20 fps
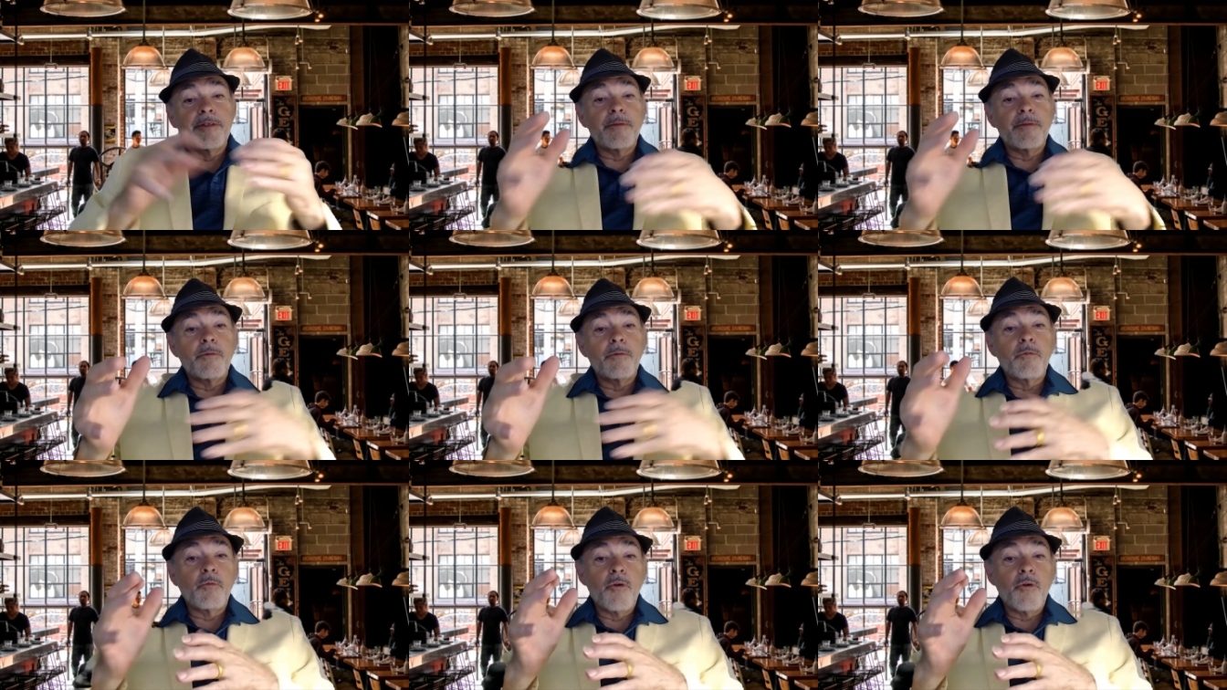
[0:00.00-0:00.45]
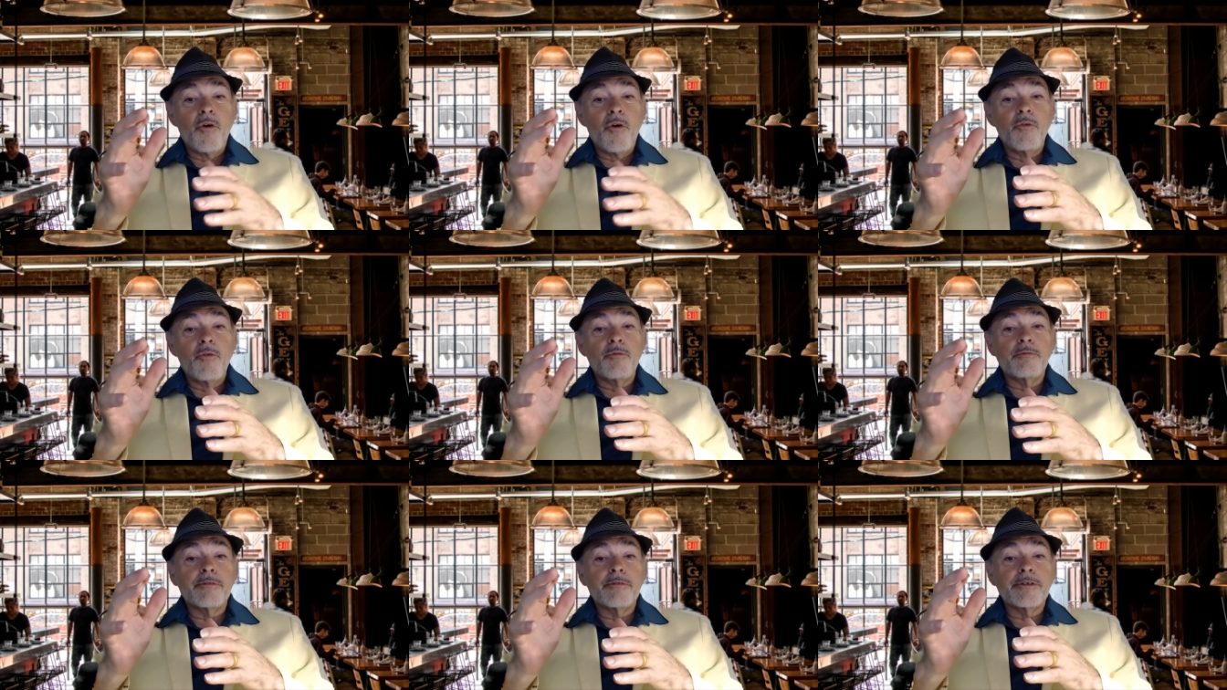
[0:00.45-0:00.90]
On
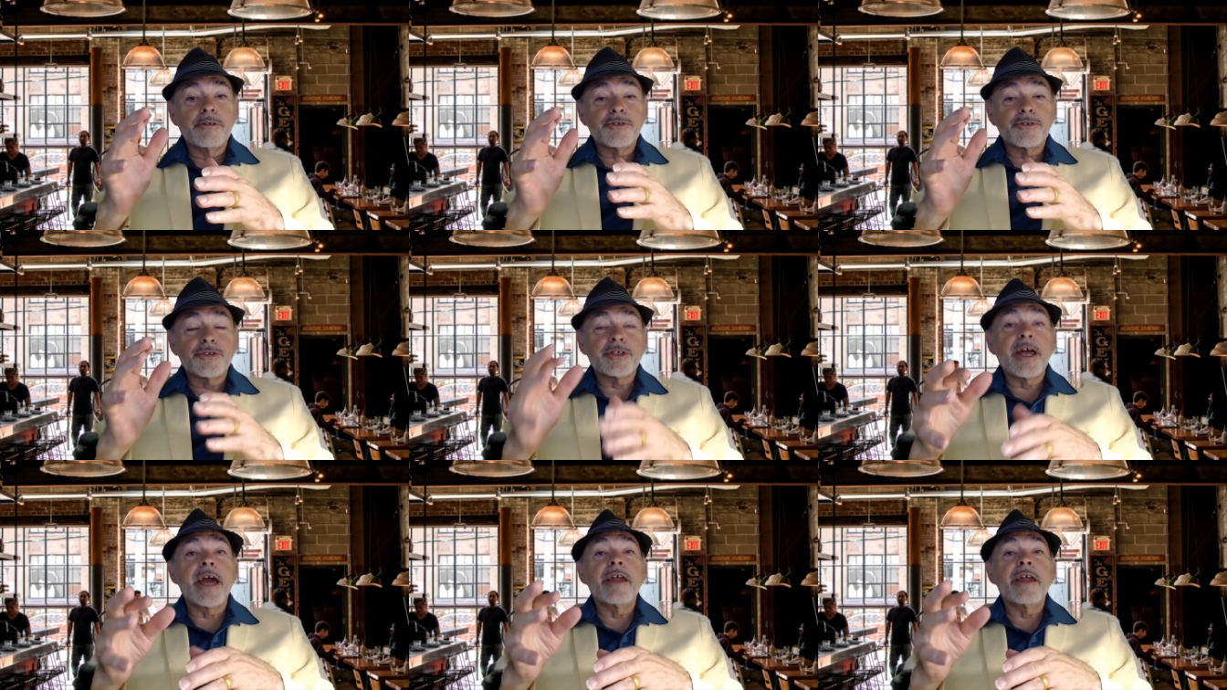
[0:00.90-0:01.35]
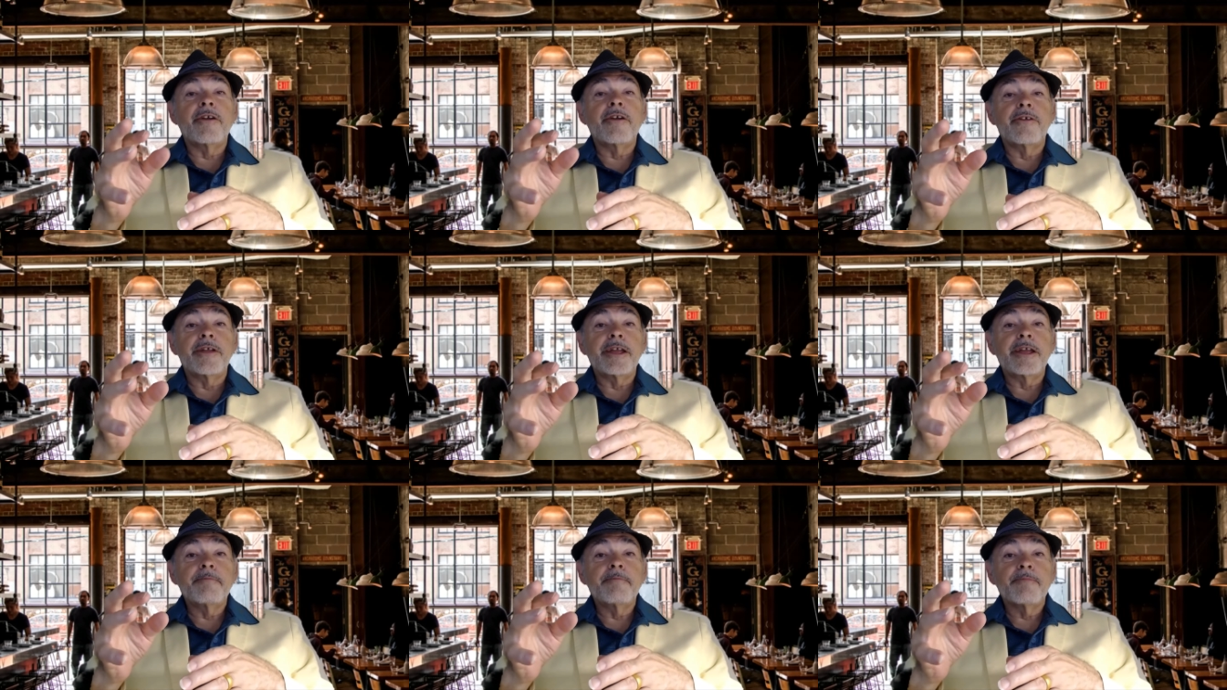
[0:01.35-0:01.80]
Saturday,
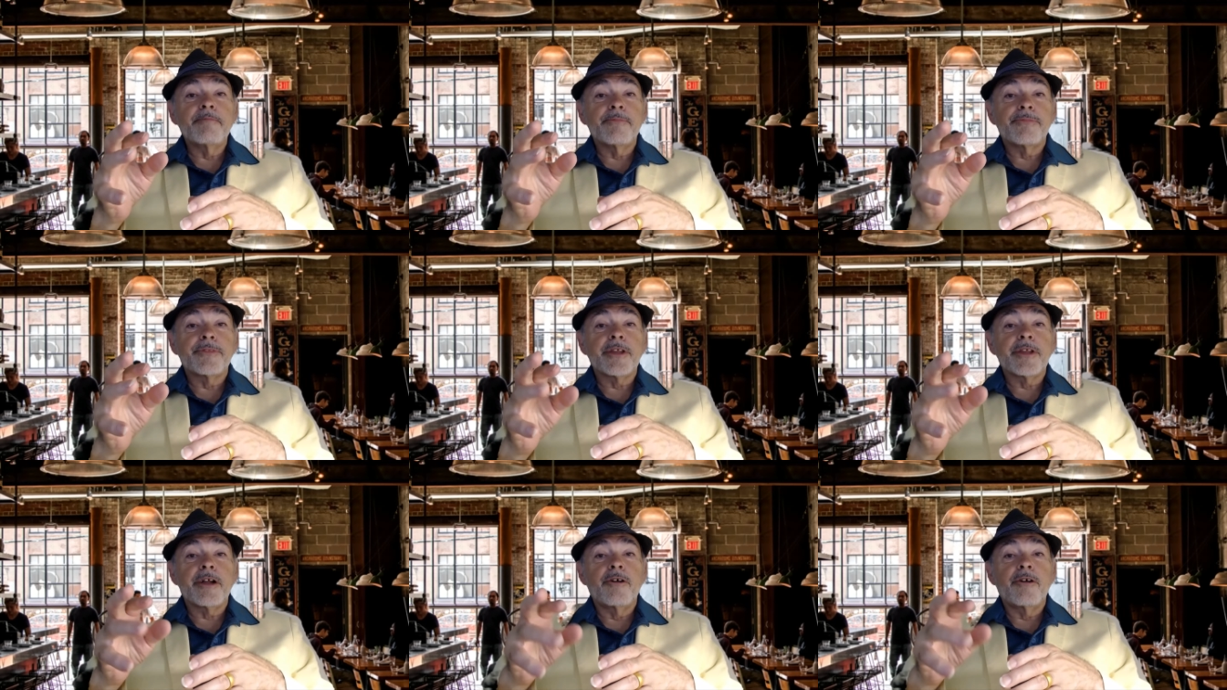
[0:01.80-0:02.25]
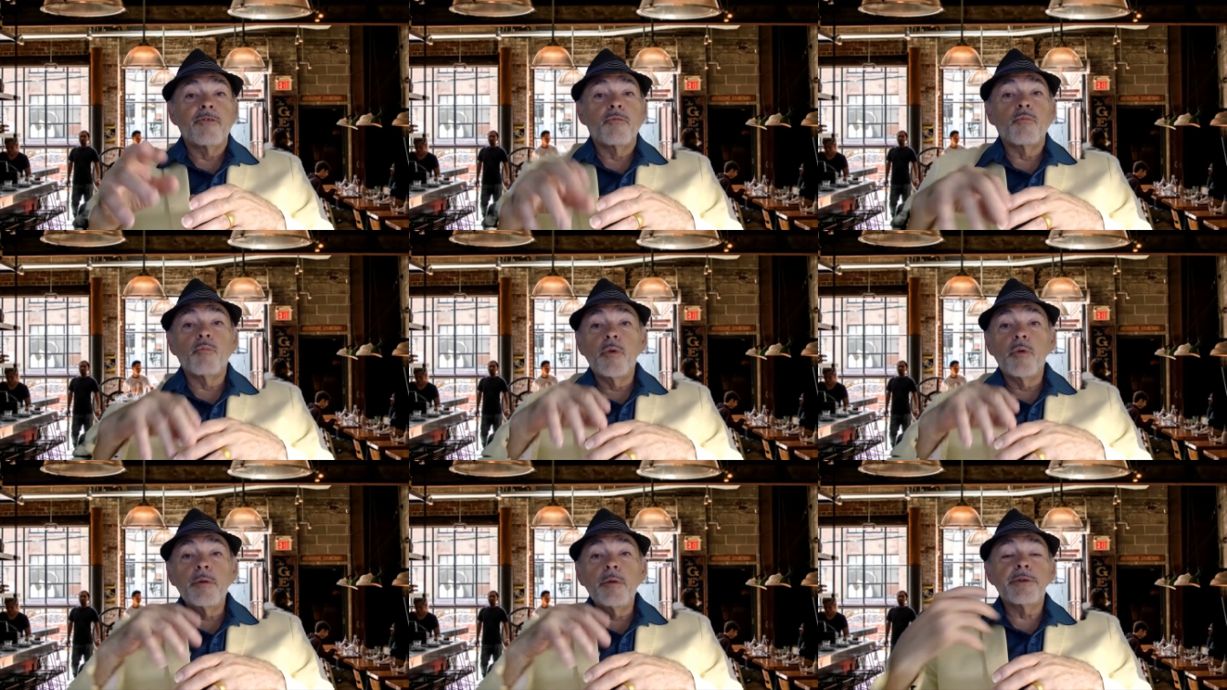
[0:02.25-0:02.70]
we
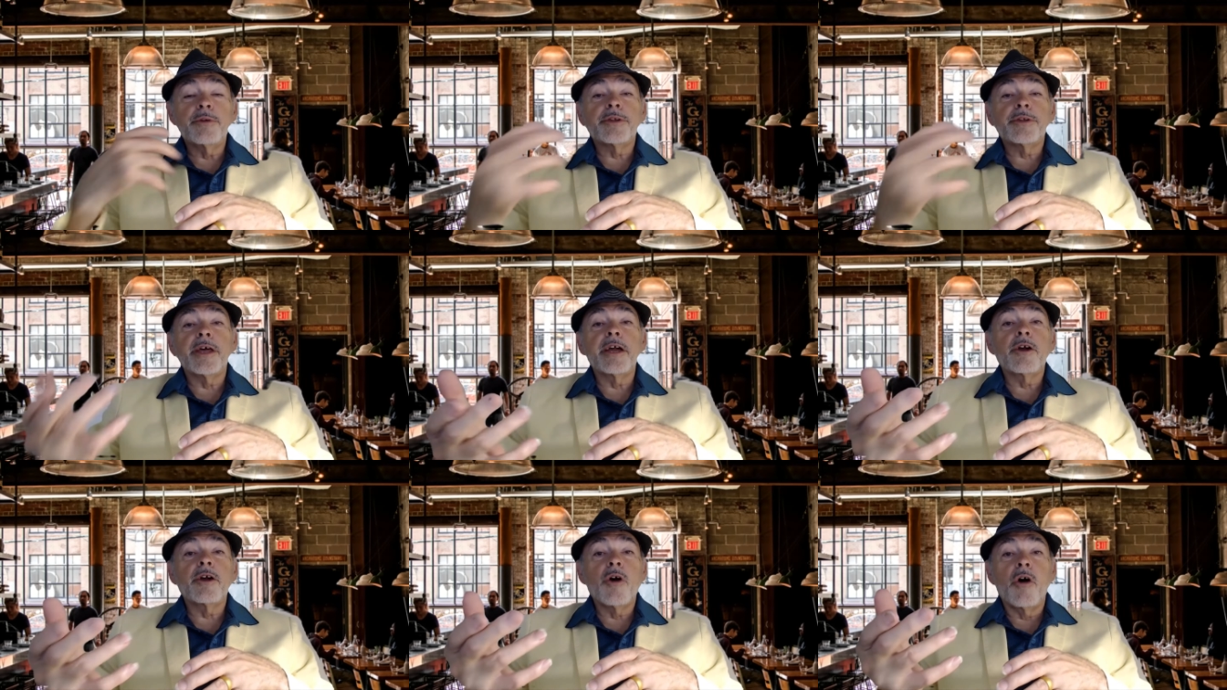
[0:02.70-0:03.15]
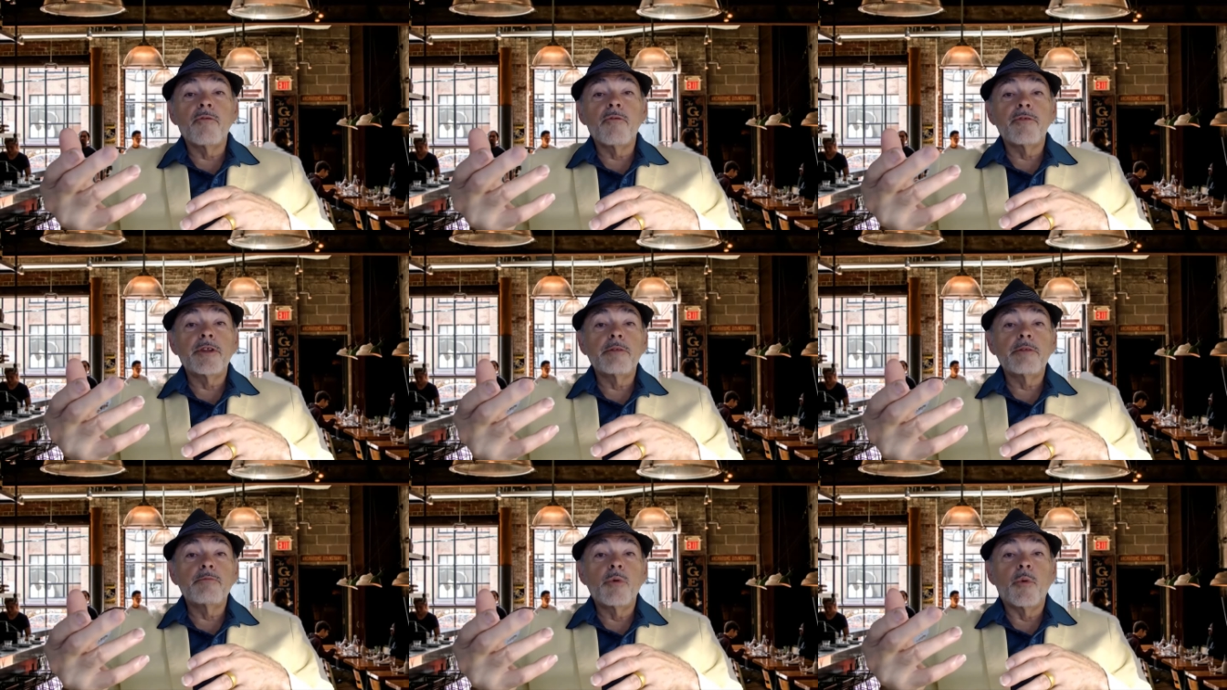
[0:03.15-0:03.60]
would take off in the
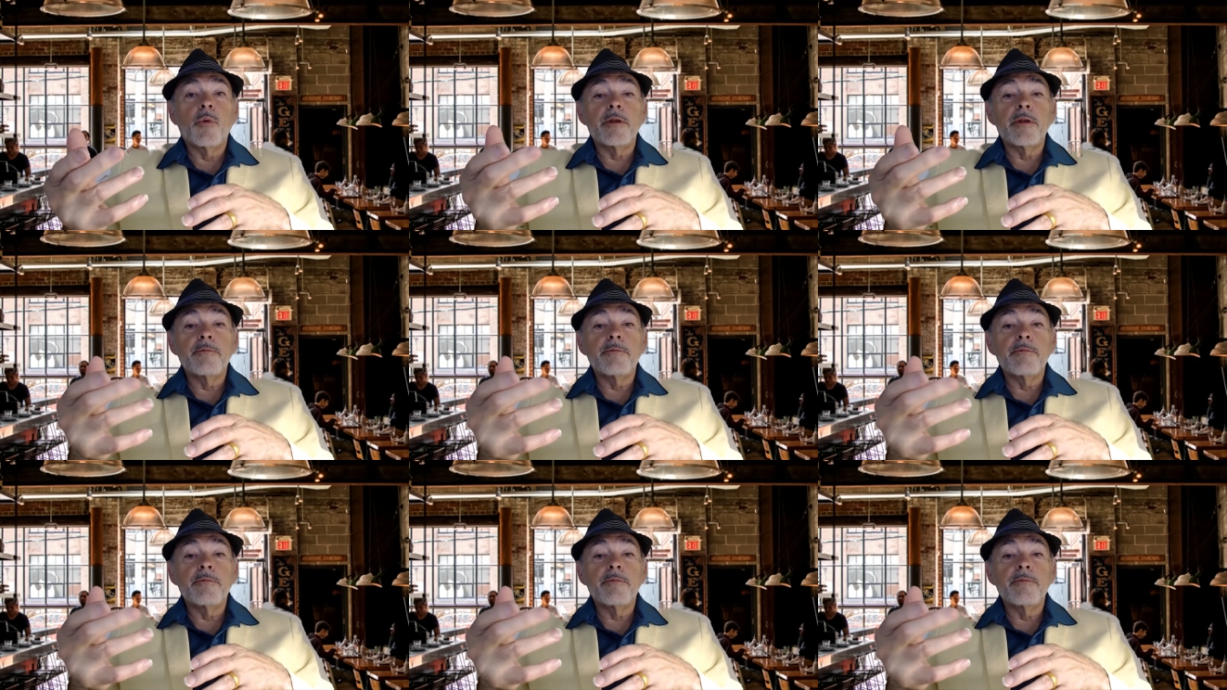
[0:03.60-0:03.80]
morning